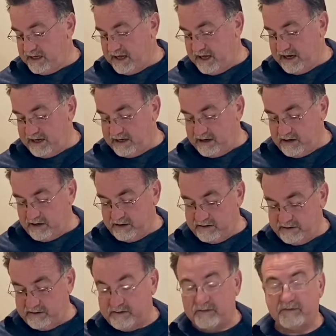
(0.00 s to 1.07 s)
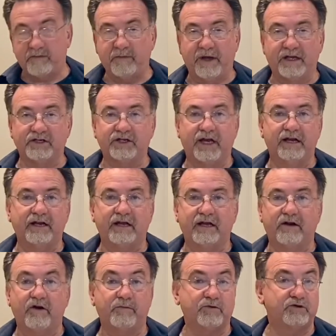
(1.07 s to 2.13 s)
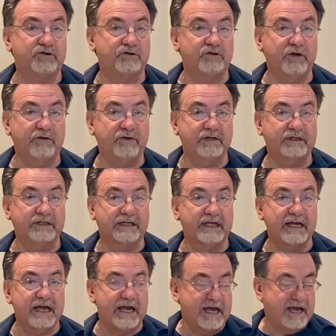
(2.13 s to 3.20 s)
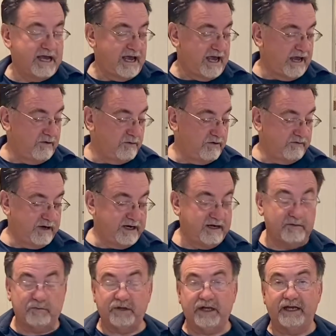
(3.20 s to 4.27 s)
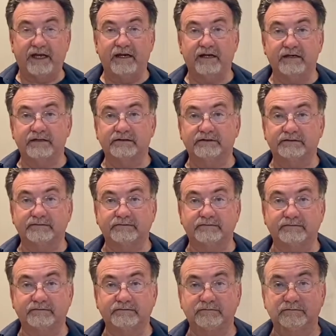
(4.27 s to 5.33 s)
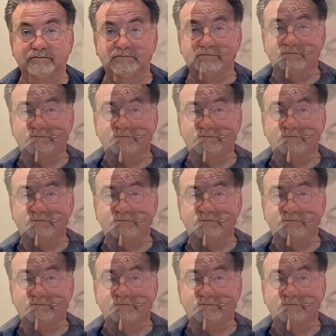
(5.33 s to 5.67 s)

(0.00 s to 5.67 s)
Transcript: Add our pancetta and our prosciutto. And we're ready to plate. So